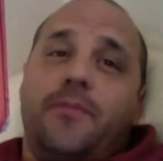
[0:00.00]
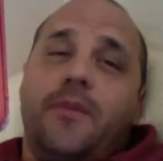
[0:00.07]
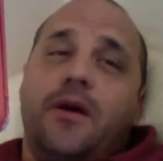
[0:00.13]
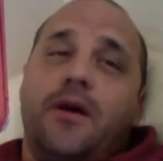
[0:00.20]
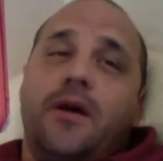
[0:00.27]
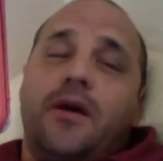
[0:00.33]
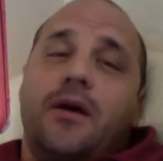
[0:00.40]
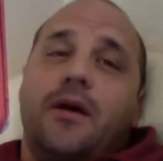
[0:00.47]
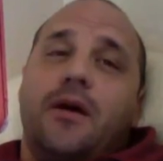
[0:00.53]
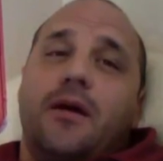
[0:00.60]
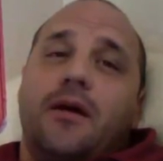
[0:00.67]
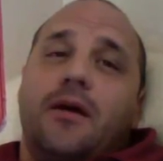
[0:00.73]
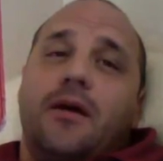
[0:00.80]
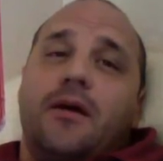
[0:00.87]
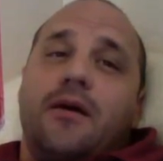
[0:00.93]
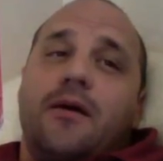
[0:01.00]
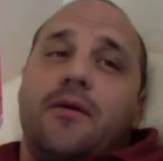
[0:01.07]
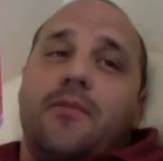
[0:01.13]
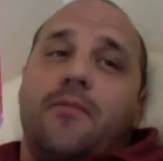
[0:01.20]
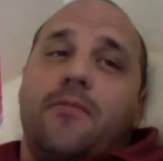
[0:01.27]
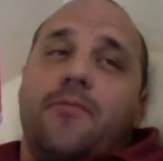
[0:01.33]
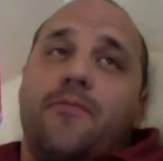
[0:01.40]

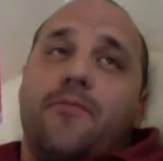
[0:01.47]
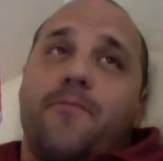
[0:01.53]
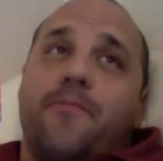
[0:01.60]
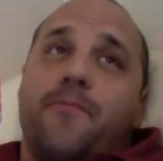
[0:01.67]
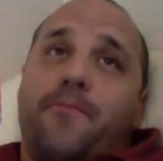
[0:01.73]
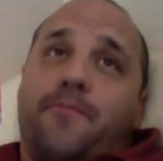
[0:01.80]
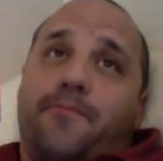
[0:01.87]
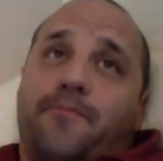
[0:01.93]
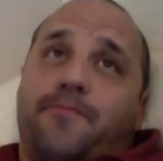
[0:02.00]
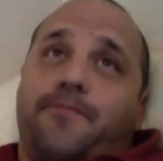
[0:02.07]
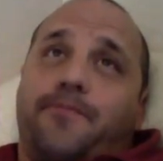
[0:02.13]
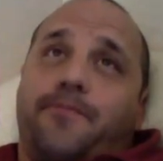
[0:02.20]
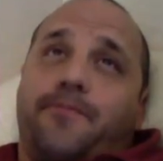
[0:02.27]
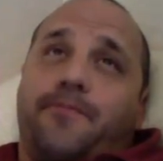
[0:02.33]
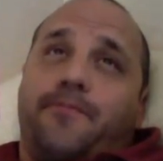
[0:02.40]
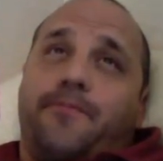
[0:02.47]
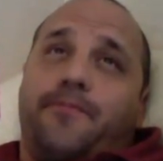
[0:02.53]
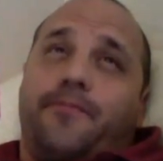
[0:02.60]
(silence)